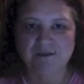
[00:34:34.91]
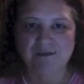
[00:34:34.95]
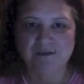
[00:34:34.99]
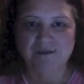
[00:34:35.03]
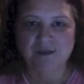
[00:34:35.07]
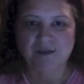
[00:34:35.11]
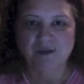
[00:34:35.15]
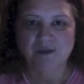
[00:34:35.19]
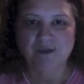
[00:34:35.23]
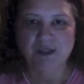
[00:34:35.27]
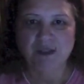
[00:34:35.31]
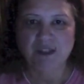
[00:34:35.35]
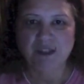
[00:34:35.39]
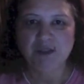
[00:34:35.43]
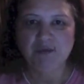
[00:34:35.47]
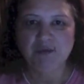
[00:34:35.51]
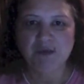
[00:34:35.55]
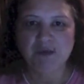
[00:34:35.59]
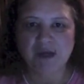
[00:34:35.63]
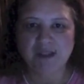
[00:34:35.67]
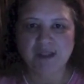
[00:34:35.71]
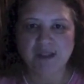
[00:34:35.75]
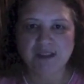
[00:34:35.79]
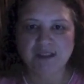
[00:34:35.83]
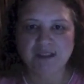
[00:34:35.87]
What you
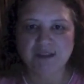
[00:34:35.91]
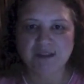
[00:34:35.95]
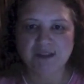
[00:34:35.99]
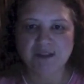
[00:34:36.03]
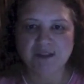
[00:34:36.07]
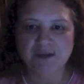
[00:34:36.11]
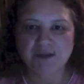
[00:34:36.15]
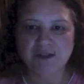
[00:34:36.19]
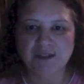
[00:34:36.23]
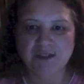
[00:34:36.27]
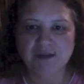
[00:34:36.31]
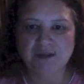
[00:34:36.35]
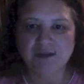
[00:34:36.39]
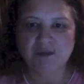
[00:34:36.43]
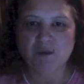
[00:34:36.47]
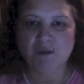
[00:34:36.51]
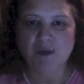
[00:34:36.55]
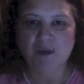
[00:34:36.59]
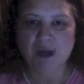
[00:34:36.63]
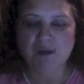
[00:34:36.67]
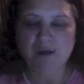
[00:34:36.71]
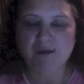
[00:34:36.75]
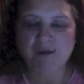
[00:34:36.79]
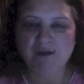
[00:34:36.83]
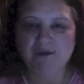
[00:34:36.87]
want to do is,
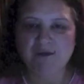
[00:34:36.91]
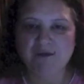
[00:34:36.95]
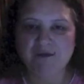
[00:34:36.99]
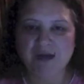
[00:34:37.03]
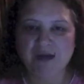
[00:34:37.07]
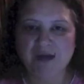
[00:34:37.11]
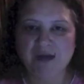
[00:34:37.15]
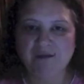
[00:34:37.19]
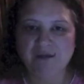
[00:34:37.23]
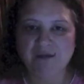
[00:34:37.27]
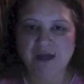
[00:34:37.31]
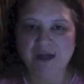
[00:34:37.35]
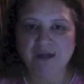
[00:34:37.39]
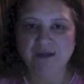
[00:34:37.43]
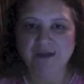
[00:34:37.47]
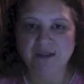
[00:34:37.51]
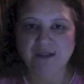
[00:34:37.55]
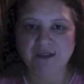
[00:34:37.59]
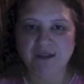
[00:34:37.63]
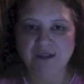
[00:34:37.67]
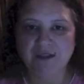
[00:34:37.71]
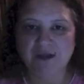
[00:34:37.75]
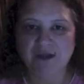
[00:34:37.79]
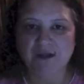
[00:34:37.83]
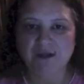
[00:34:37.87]
what would
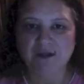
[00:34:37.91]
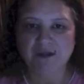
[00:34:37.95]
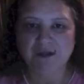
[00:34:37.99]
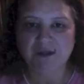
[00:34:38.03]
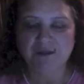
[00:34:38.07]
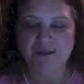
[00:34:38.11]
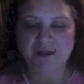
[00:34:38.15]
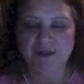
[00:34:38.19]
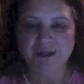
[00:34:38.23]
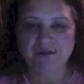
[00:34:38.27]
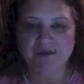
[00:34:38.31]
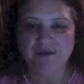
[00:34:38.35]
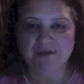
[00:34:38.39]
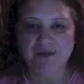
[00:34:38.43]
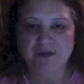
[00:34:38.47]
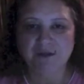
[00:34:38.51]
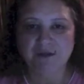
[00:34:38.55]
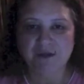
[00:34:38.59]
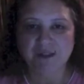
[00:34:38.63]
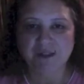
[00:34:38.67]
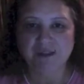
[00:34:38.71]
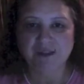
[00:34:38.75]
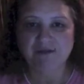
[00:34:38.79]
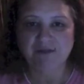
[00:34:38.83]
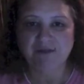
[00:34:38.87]
$5,000 a month for the
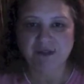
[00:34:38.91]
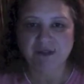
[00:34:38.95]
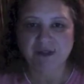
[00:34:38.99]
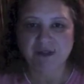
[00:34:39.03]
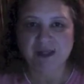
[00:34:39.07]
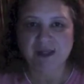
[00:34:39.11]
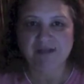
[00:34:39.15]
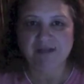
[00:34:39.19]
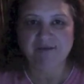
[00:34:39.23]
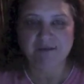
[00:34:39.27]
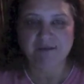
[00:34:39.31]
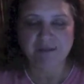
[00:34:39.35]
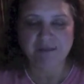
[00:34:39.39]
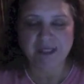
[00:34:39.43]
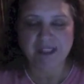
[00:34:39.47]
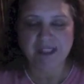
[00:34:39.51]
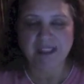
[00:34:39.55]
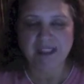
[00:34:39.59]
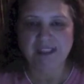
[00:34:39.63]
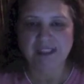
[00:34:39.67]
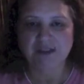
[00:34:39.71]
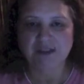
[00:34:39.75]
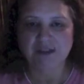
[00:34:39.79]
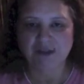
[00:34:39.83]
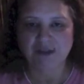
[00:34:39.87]
rest of your life
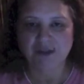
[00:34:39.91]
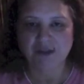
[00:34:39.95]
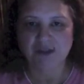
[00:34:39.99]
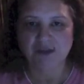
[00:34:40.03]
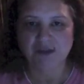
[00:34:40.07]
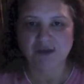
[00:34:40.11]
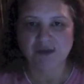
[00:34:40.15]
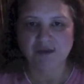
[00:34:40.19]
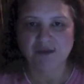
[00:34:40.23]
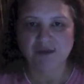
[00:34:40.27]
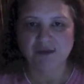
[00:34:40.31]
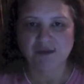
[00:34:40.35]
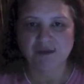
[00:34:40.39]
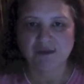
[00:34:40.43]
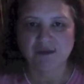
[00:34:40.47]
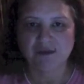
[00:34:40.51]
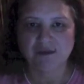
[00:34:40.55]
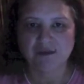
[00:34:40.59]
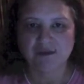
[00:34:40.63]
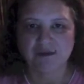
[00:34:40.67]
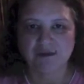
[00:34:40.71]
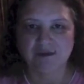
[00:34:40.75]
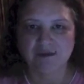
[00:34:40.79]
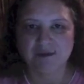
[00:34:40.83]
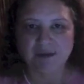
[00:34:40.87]
mean to you?
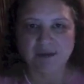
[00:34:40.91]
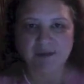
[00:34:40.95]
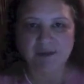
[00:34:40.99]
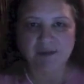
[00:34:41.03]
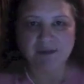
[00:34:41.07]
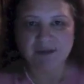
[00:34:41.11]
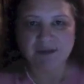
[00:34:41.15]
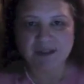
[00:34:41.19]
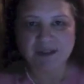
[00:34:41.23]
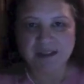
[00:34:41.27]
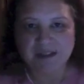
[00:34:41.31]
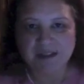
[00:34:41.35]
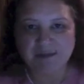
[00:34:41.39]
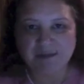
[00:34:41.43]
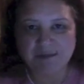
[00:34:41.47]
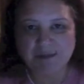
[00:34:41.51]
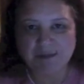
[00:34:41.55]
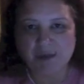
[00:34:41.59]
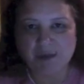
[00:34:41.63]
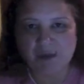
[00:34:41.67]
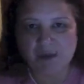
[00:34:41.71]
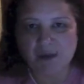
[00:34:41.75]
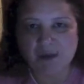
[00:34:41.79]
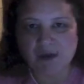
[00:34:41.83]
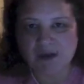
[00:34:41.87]
Remember this
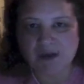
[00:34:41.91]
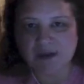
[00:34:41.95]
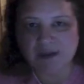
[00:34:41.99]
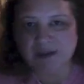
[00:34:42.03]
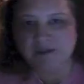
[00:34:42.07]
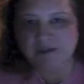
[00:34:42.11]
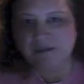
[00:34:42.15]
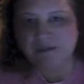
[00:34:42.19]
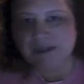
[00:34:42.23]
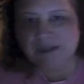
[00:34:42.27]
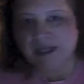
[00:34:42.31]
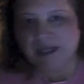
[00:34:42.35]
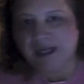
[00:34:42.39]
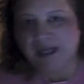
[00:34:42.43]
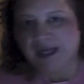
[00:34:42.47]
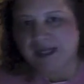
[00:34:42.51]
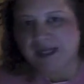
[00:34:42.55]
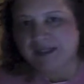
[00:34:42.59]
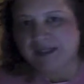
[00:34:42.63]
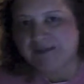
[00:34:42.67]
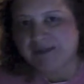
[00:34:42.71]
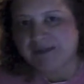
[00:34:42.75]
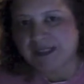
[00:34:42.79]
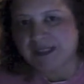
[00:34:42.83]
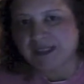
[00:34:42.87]
board
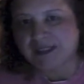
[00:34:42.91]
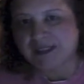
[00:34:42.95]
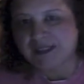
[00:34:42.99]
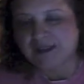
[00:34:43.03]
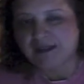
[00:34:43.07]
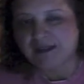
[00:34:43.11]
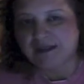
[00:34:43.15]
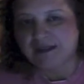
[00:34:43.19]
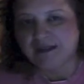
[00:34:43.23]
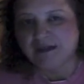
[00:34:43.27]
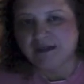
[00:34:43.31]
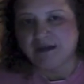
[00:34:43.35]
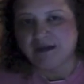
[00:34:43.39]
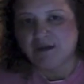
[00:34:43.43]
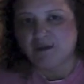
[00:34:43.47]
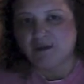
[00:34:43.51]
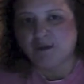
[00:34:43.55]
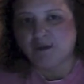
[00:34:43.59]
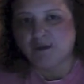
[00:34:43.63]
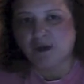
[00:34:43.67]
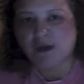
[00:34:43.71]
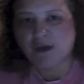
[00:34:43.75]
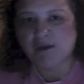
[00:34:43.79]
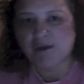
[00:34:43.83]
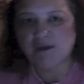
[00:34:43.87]
behind me.
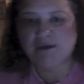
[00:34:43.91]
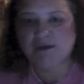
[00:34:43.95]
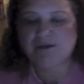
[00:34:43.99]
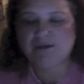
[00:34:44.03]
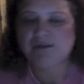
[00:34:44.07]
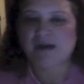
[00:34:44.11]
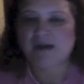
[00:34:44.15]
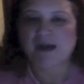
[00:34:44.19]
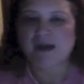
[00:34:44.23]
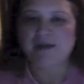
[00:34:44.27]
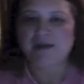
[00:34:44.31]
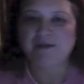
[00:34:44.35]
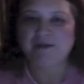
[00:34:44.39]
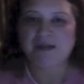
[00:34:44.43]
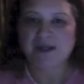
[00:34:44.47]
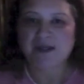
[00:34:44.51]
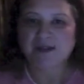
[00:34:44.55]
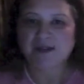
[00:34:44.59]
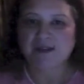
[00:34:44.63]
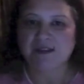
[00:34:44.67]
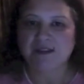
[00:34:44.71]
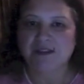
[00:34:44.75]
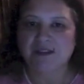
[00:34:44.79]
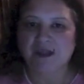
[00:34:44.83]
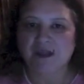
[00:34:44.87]
What would
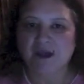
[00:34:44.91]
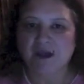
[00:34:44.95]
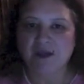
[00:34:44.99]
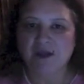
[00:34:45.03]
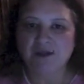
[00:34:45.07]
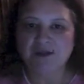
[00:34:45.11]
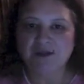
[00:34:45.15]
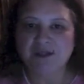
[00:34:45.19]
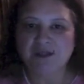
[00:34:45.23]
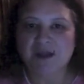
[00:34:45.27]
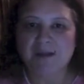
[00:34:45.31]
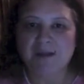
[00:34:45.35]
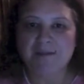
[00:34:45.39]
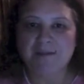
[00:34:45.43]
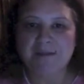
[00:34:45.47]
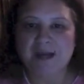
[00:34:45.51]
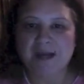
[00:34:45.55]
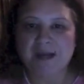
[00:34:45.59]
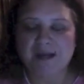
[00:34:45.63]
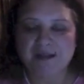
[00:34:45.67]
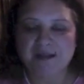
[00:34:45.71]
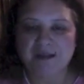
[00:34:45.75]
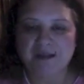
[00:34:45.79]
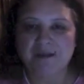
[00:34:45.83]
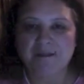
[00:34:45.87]
$5,000 a
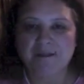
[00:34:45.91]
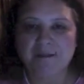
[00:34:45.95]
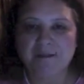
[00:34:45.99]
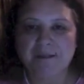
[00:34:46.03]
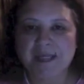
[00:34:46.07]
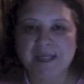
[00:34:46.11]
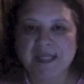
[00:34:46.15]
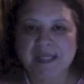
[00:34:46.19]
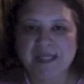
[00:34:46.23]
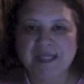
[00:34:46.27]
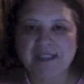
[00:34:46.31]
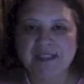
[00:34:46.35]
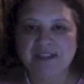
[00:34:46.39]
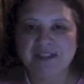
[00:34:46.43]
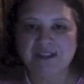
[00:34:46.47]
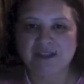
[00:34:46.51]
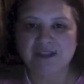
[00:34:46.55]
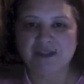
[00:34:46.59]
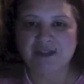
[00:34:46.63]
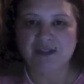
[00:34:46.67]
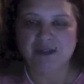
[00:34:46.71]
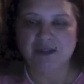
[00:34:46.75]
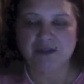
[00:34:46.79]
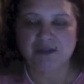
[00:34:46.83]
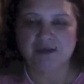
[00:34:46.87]
month mean
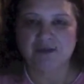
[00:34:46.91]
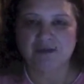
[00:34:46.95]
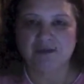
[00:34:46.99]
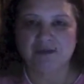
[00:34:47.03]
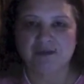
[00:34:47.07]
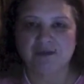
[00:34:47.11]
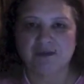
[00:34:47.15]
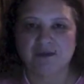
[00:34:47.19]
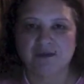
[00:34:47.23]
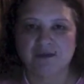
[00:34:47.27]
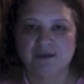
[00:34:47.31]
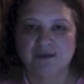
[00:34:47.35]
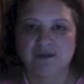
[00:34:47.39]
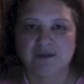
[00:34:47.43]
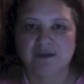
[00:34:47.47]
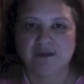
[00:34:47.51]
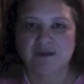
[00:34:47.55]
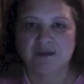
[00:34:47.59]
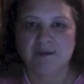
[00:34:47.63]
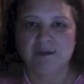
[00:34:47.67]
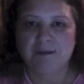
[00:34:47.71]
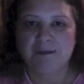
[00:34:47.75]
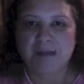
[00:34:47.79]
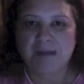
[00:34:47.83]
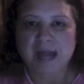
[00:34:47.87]
to you?
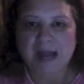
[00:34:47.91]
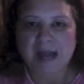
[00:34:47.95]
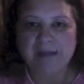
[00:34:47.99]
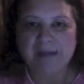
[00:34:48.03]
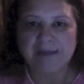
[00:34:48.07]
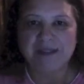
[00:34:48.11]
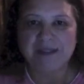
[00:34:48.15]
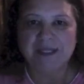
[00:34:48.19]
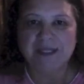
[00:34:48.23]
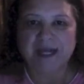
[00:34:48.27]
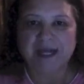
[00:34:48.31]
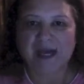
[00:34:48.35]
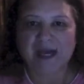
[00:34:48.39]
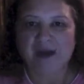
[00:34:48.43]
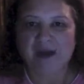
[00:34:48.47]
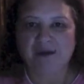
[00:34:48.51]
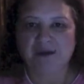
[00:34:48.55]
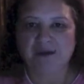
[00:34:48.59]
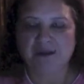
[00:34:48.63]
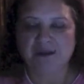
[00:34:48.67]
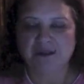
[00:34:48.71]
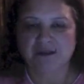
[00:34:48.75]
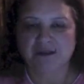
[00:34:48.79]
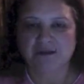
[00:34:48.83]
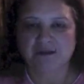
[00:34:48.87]
Map it
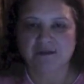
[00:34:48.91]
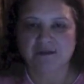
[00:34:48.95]
out.